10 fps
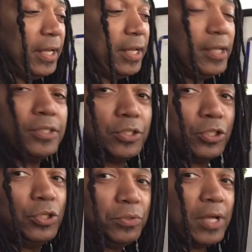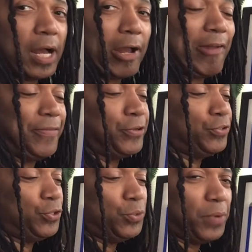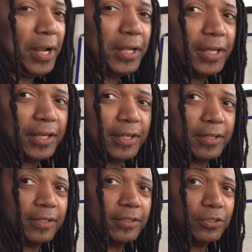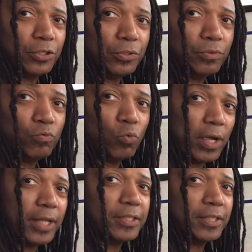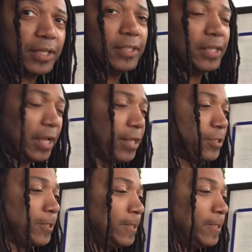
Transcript: It's a 2 dot, and there's two ways to get the answer.